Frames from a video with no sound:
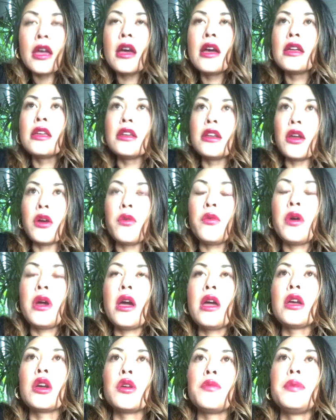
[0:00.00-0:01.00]

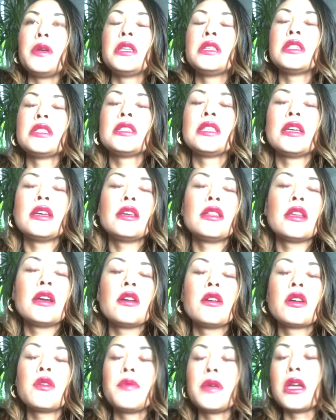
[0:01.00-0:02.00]
It could be just sitting
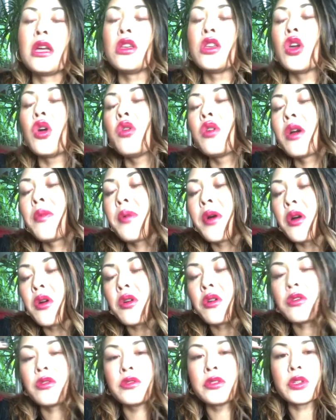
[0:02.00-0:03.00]
there. It could be a yoga
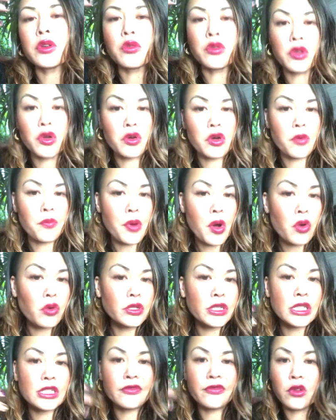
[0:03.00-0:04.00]
pose, yoga
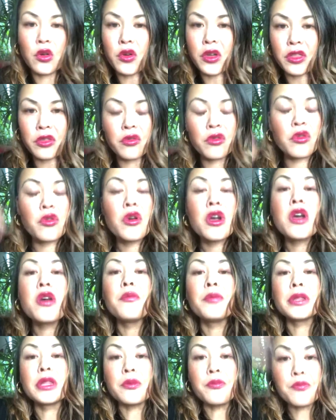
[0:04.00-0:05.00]
poses flowing through.
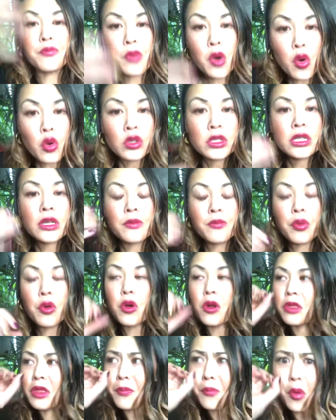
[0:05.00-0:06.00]
But the most
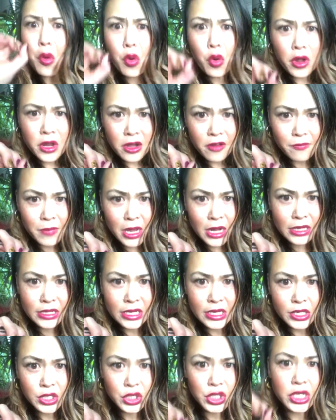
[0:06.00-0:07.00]
important, the point of
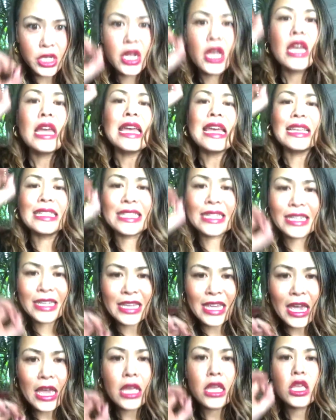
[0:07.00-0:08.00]
meditation is to
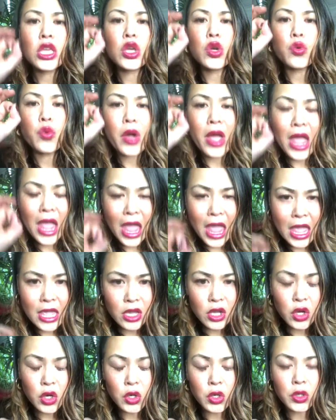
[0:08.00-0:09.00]
get you
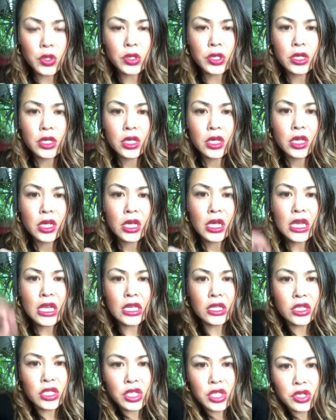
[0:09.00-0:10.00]
anchored
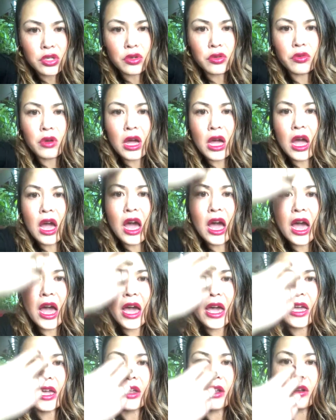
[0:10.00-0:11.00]
into a
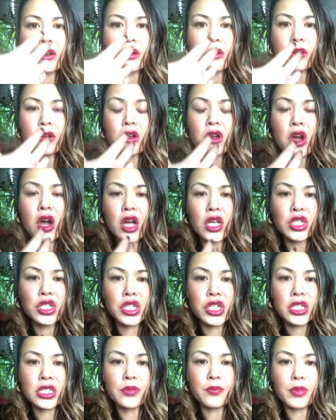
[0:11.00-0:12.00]
higher
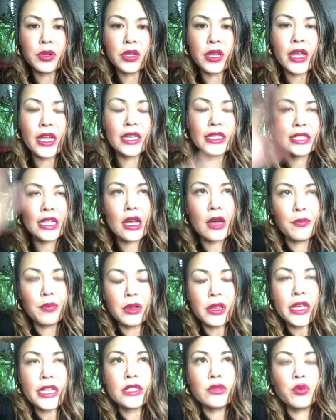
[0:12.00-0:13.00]
conscious place, a
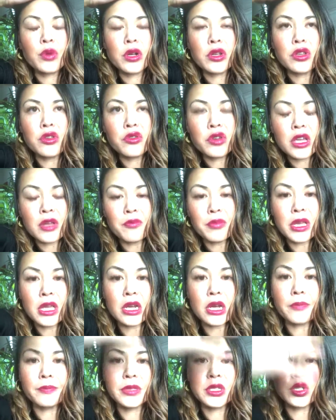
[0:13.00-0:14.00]
place where you can be
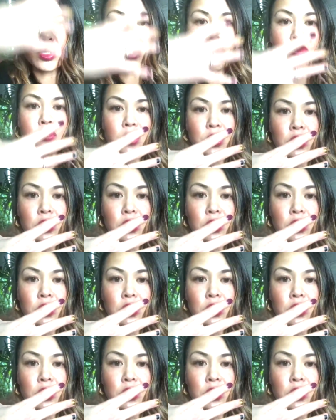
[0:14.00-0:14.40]
an observer